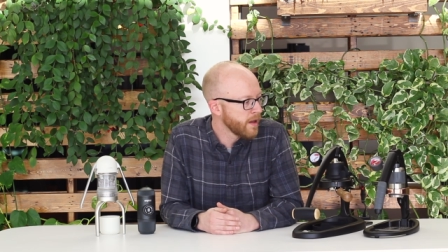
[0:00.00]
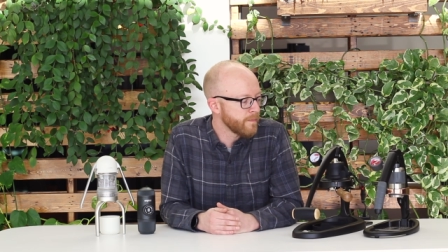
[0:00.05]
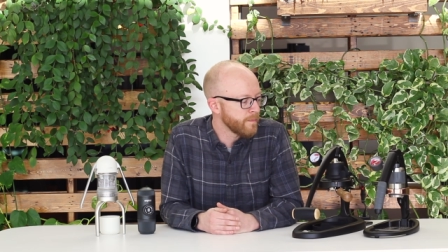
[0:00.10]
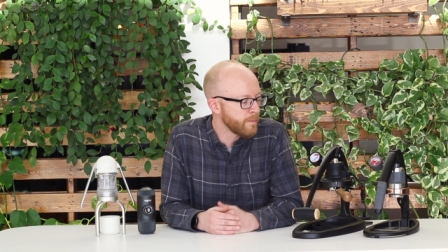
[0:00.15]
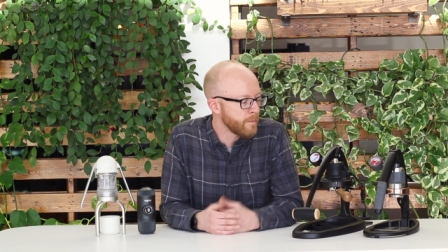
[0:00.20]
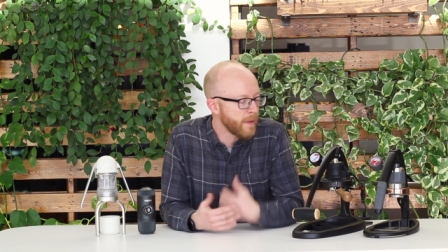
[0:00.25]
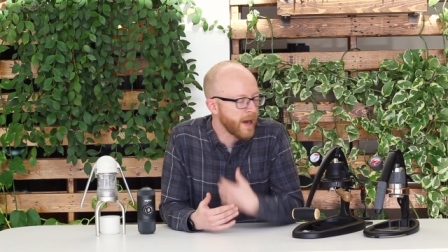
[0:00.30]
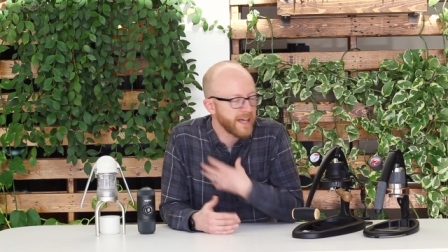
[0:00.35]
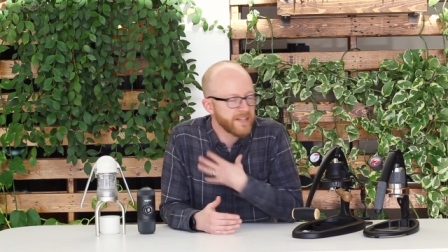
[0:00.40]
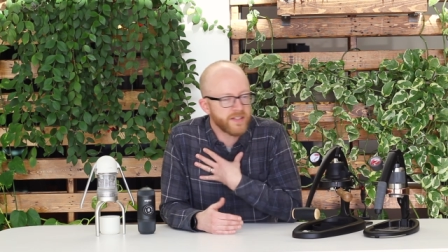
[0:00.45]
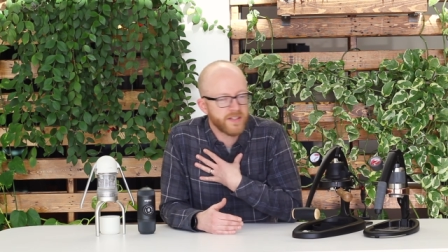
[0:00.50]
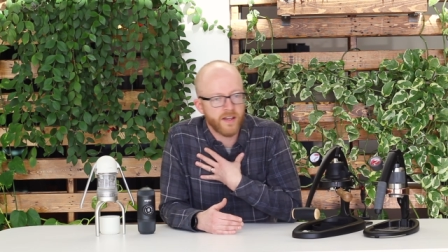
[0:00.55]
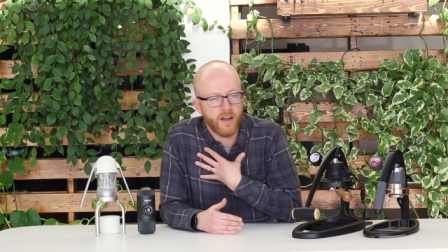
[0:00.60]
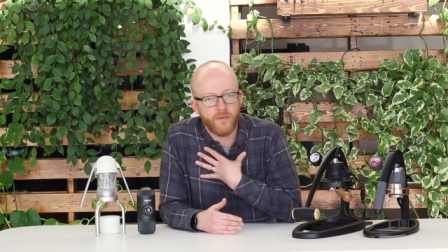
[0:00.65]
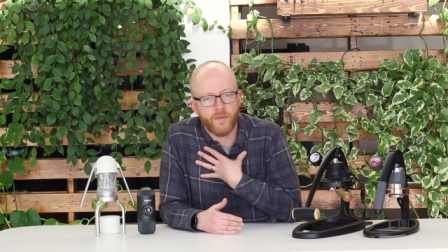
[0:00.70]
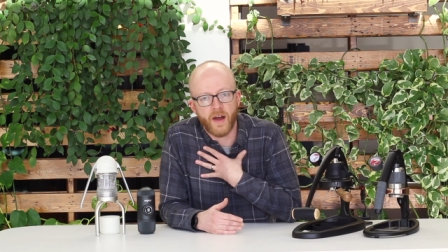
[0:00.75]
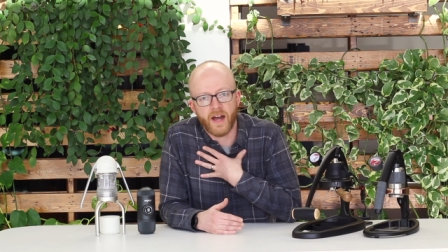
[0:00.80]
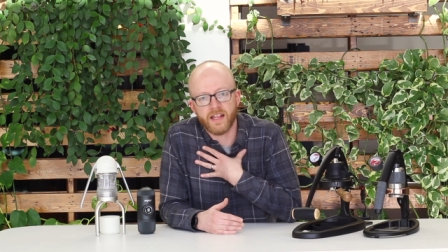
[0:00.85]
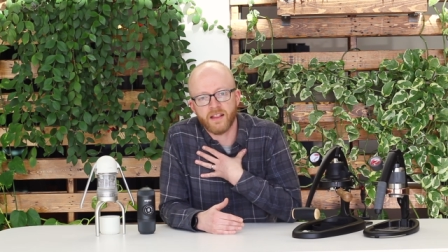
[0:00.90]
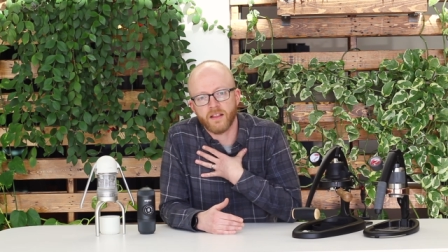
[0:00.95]

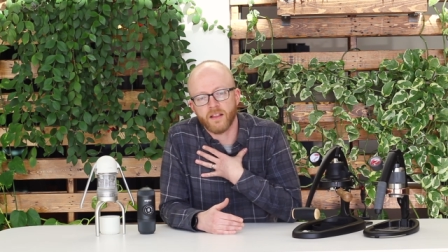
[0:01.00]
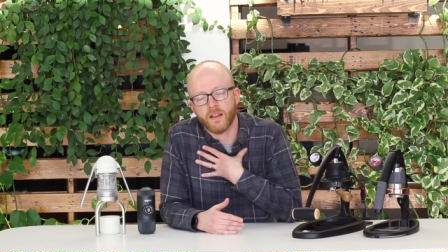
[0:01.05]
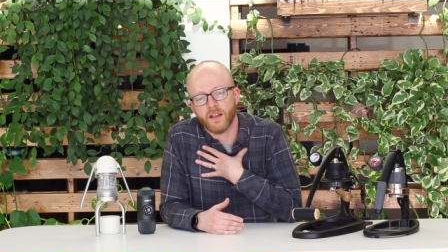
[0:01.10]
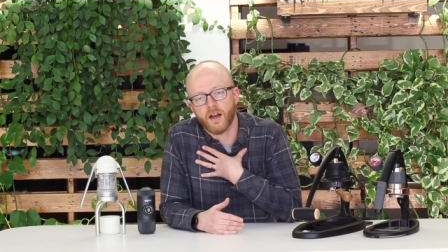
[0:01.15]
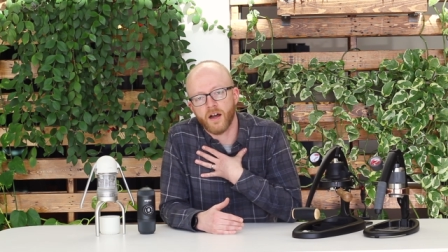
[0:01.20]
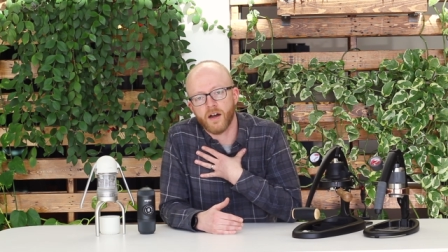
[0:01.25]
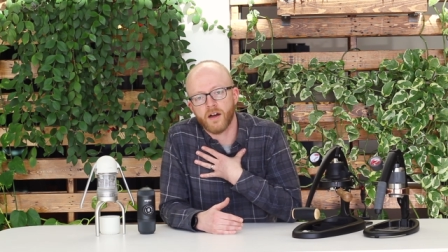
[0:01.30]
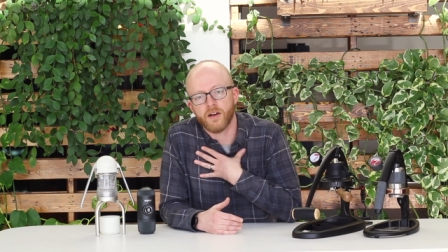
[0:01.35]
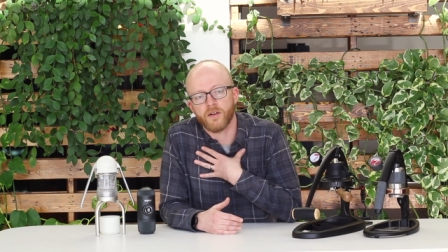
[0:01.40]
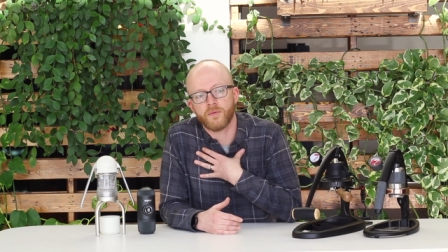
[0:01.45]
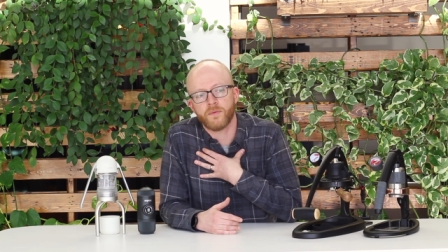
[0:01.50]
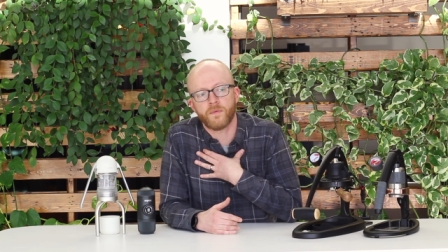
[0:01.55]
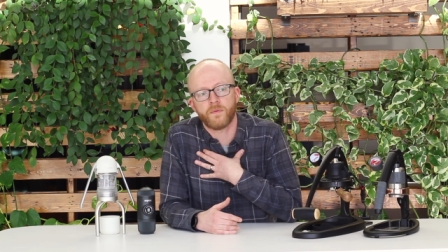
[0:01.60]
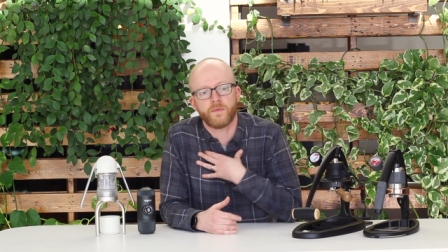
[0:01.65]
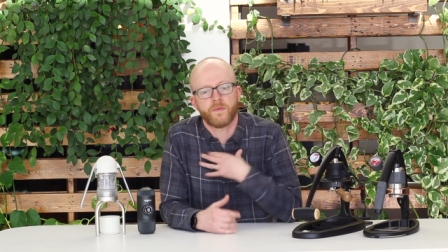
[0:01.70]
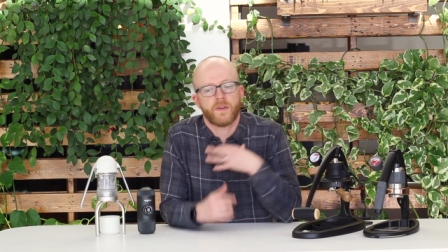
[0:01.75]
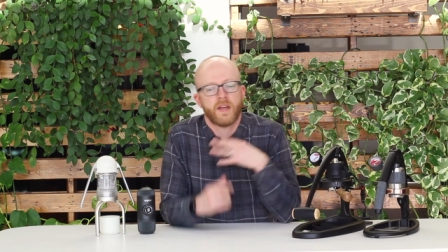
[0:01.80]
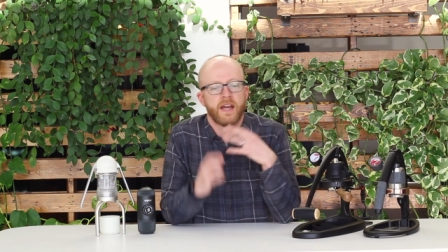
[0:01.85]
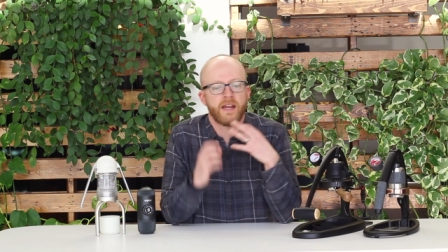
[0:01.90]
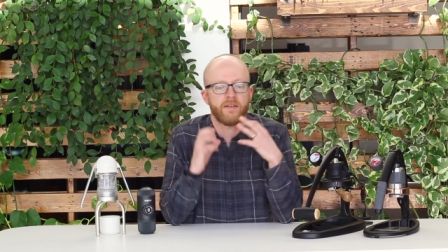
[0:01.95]
Myself, I love
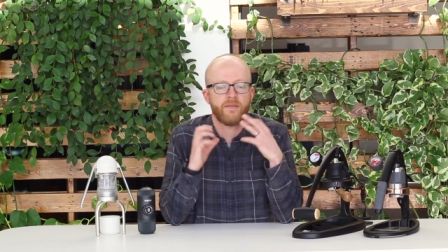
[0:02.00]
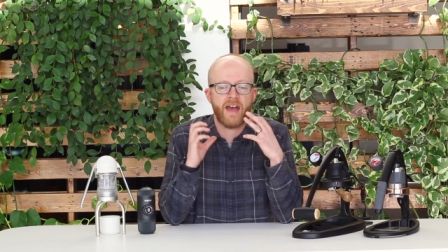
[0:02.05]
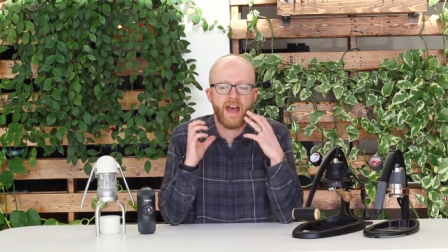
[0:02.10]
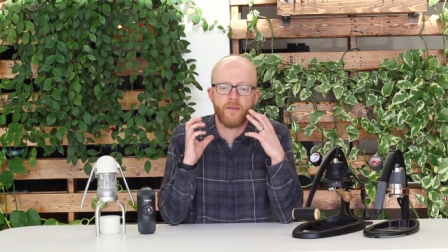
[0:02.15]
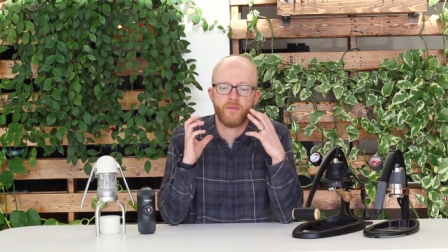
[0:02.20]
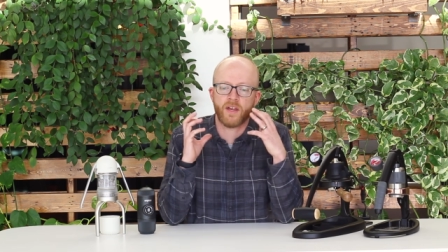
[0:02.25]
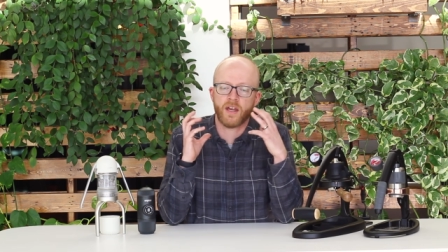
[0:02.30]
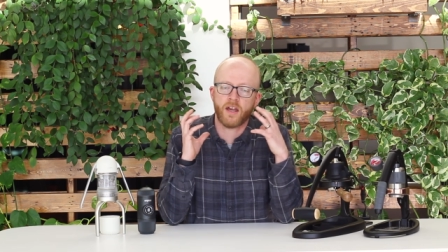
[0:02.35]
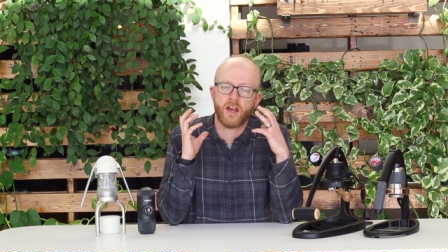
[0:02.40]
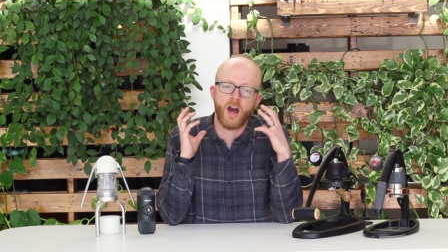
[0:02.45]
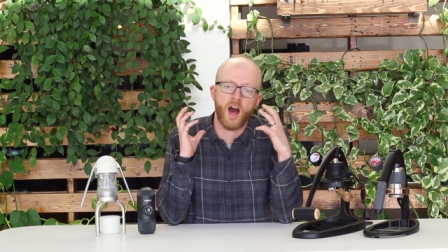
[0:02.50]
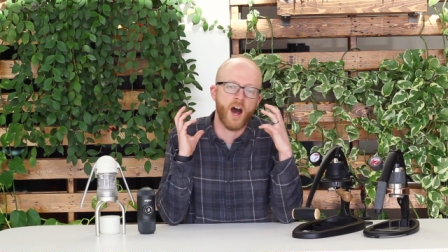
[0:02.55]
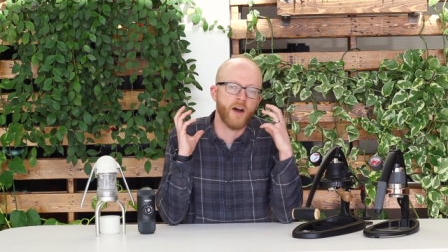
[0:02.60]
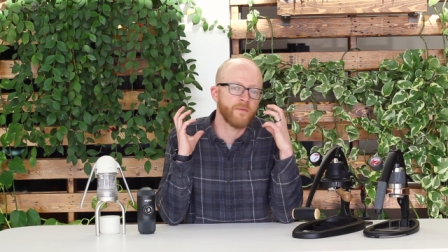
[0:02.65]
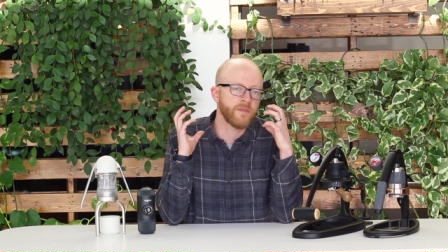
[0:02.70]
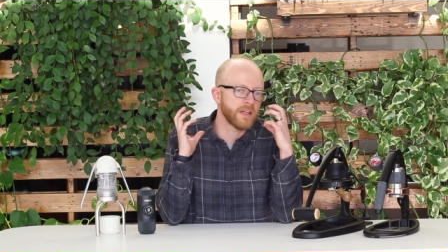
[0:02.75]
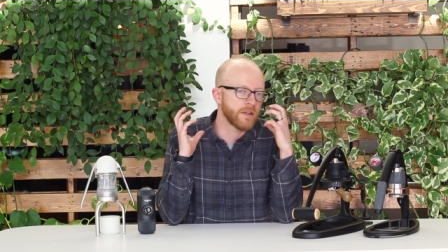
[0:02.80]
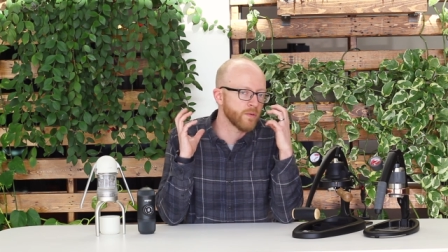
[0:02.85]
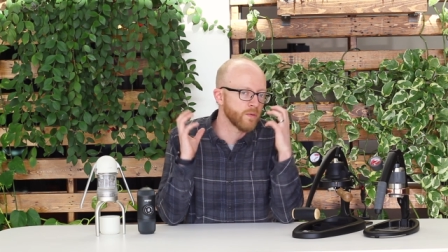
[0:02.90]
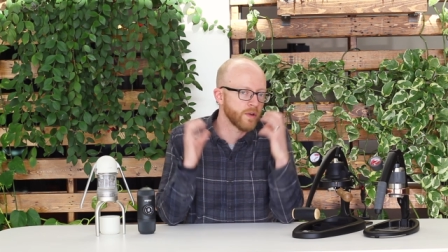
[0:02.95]
kind of having a
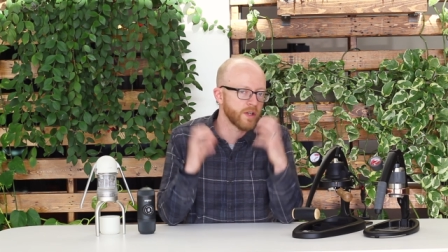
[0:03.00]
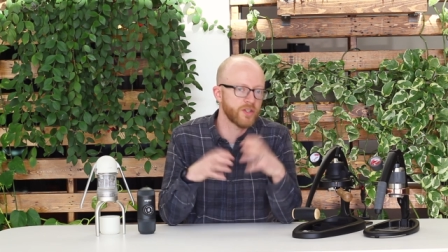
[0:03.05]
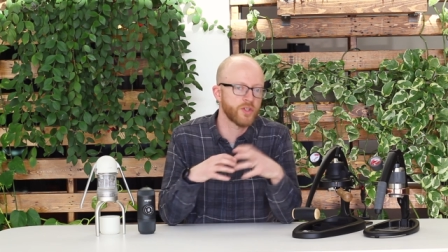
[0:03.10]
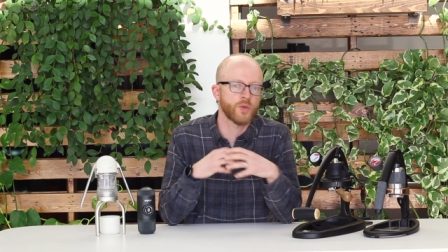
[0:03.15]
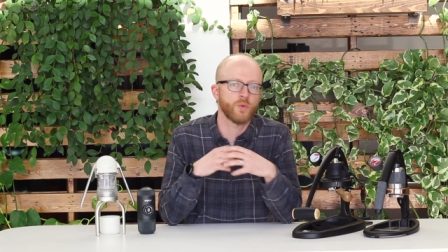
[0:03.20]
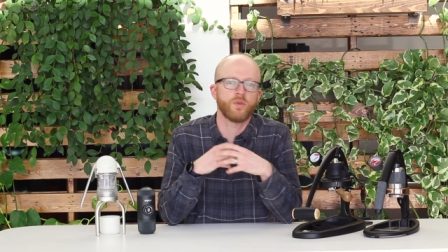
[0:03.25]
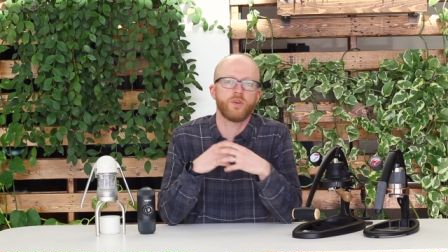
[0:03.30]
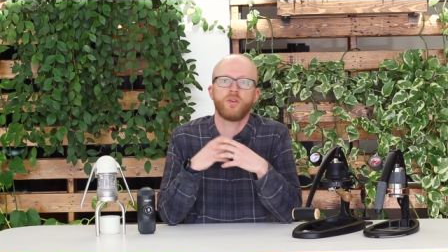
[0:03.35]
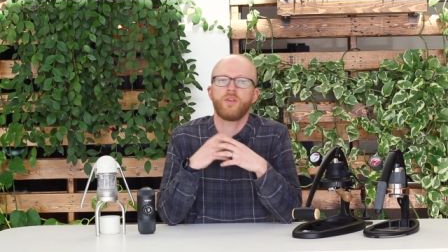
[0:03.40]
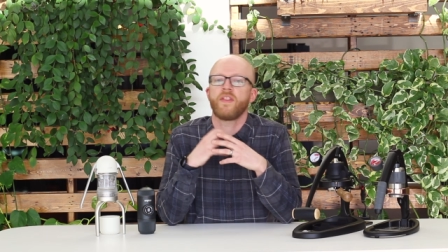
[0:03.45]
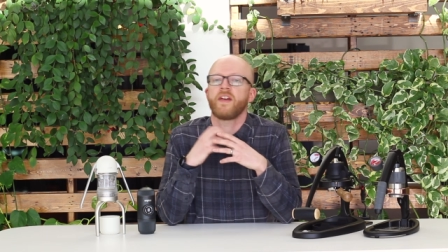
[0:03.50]
coffee ritual